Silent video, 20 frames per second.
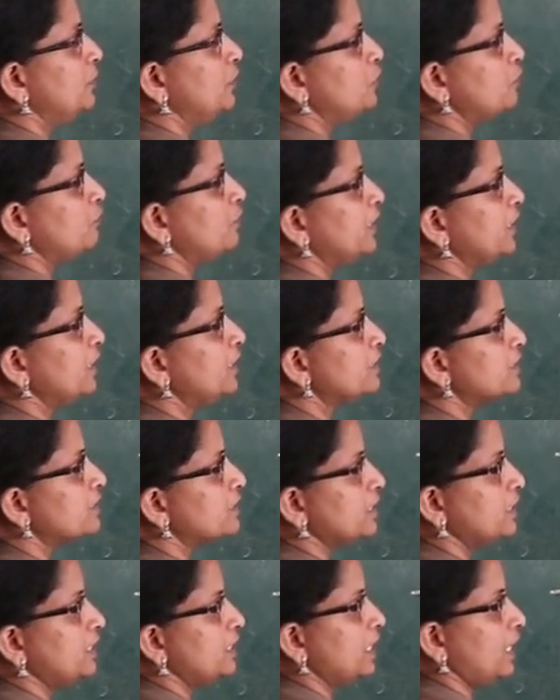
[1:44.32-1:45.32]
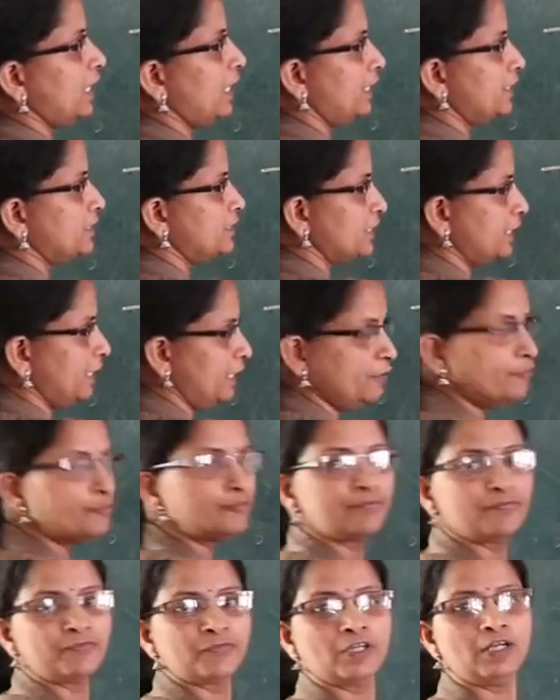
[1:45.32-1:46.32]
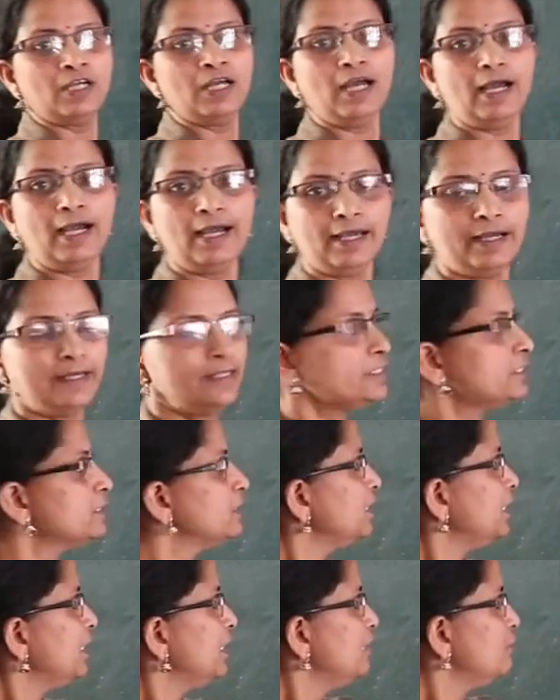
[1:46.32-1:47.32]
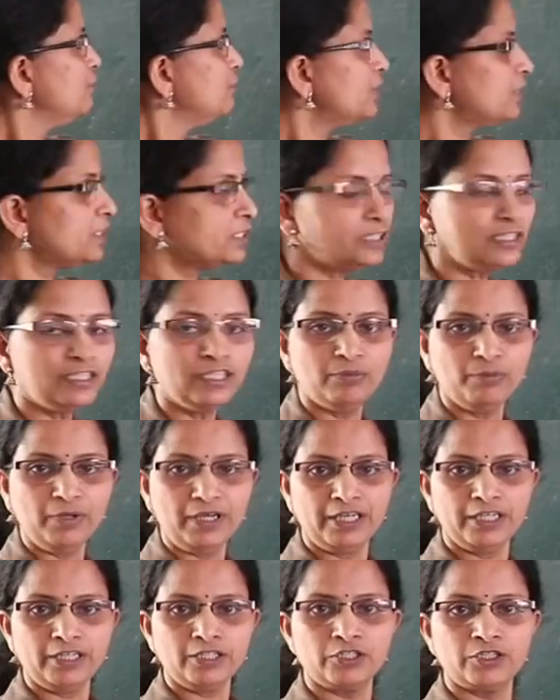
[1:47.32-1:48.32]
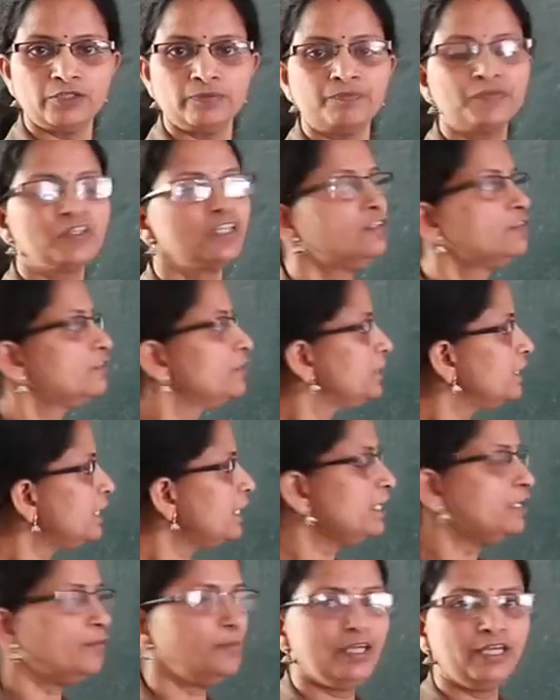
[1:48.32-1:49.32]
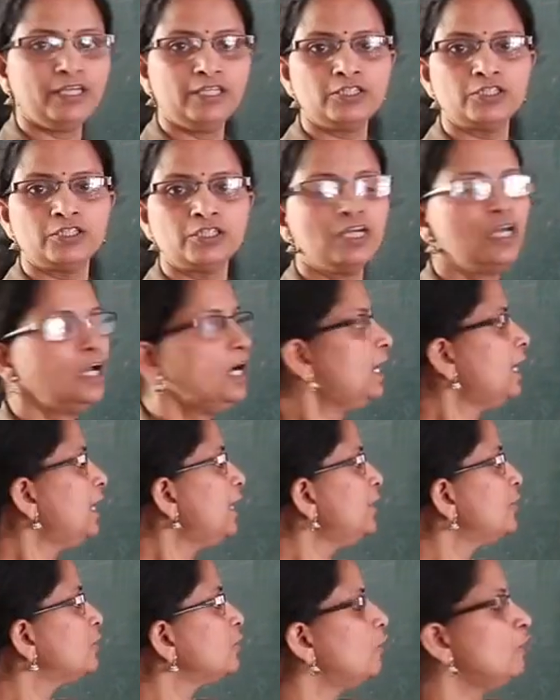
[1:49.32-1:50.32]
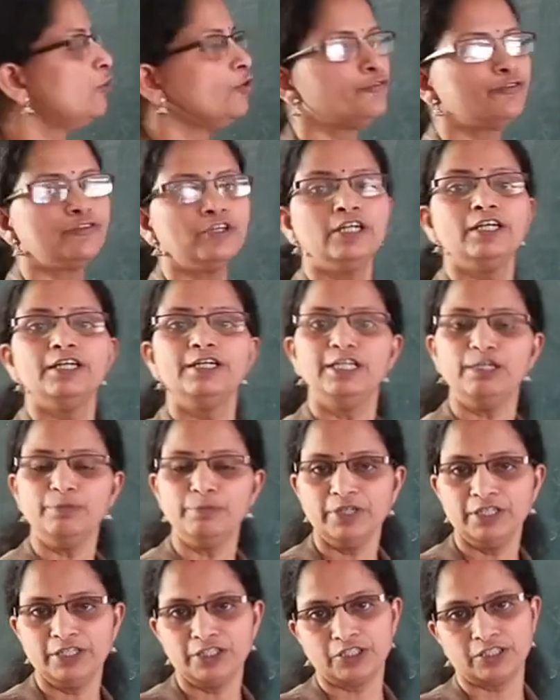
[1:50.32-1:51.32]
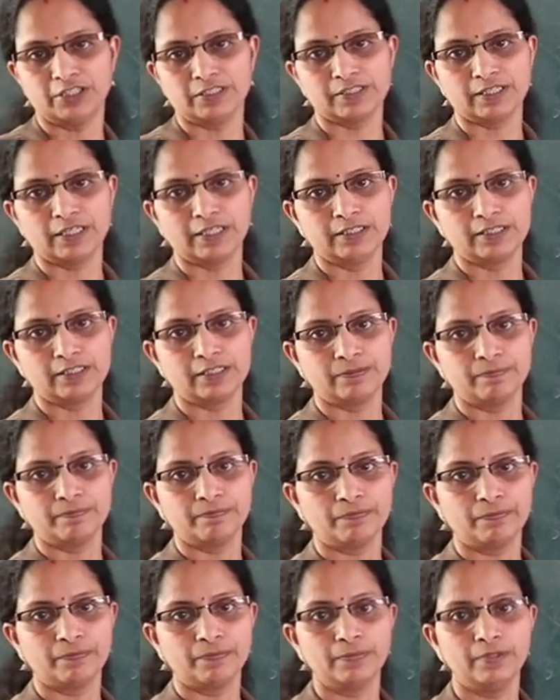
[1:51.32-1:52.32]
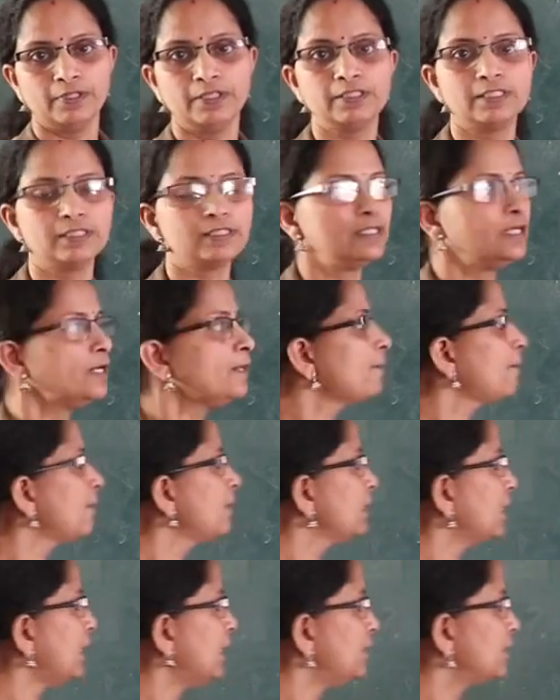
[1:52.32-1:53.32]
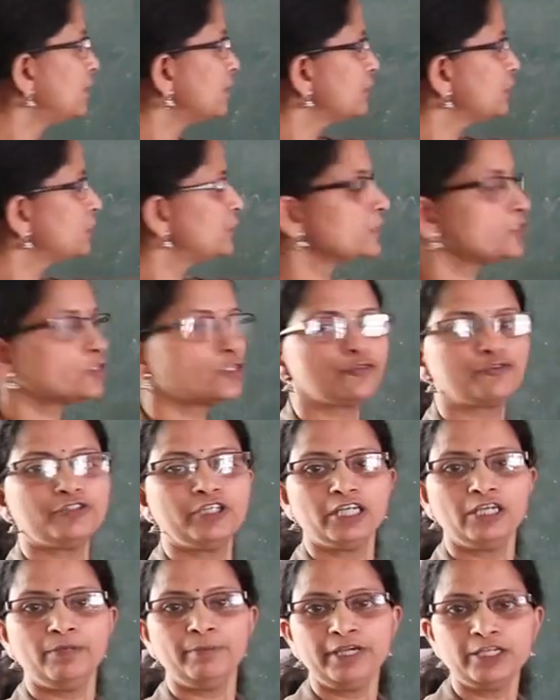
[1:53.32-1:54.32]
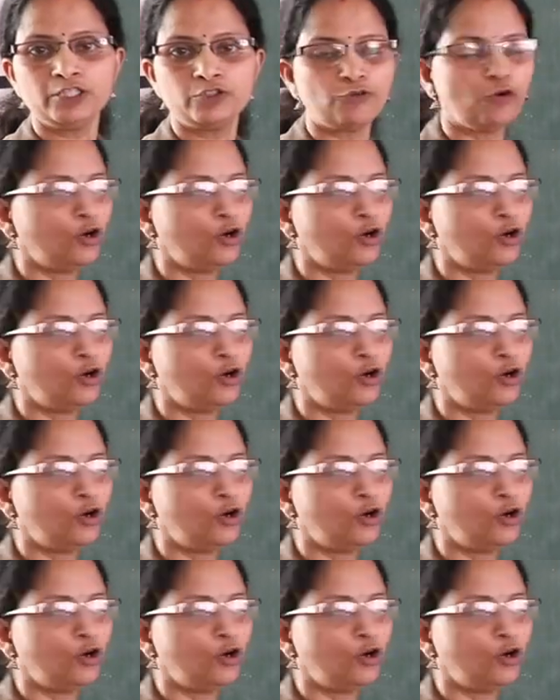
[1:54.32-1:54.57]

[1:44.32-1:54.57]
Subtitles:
between C and F, and inverted image, real image, and of diminished size. This is the characteristics of the image